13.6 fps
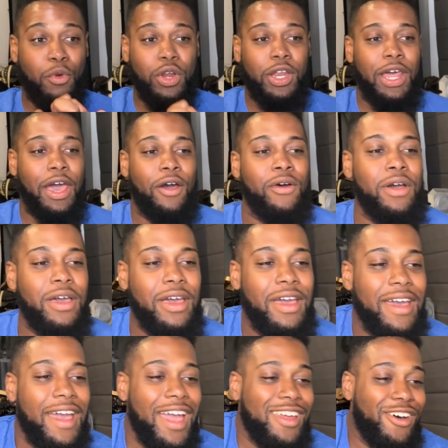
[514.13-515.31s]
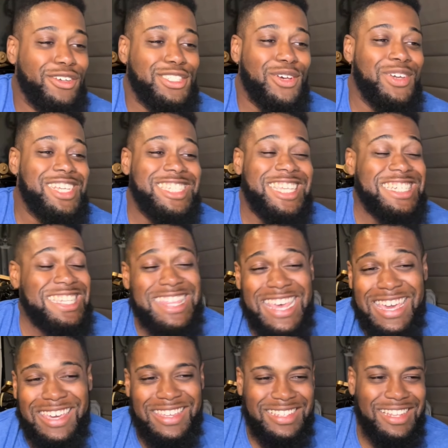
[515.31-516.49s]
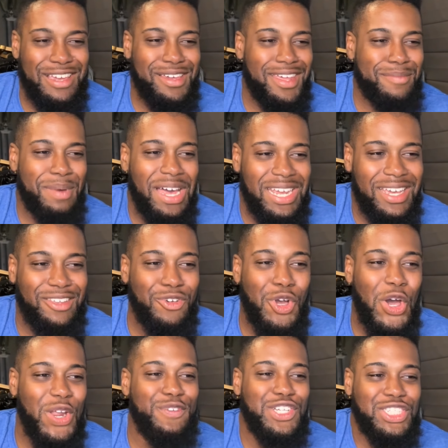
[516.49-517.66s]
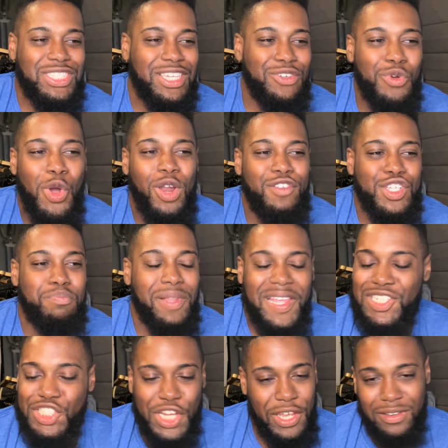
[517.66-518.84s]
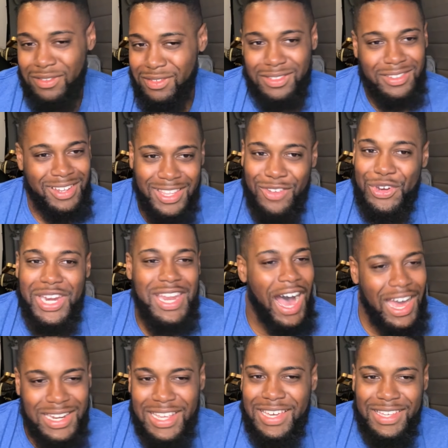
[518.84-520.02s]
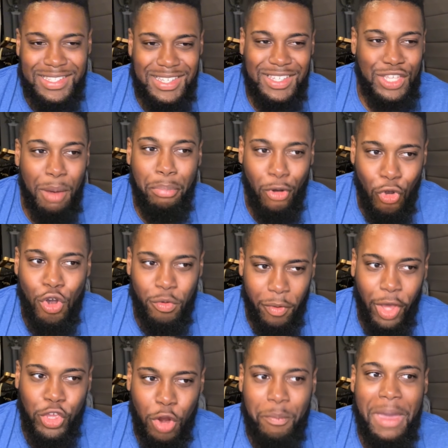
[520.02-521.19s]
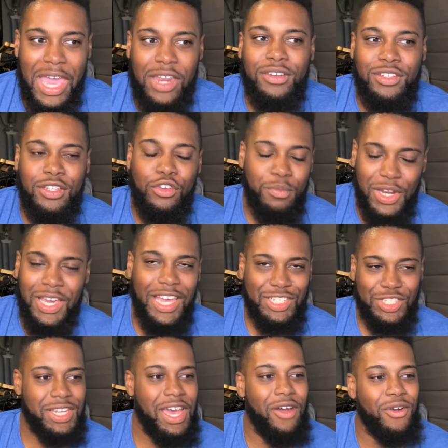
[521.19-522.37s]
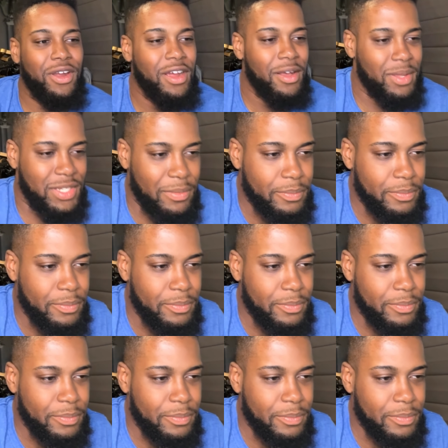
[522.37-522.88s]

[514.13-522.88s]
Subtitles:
now. And also he just doesn't think. Like buddy, you could have just blitzed Shin. You did not need to boom your main communication tower. Let's see.